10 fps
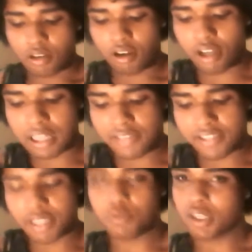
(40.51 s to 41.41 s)
all I
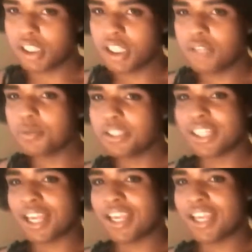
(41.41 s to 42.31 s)
really wanted
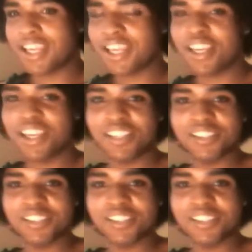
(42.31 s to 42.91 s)
was like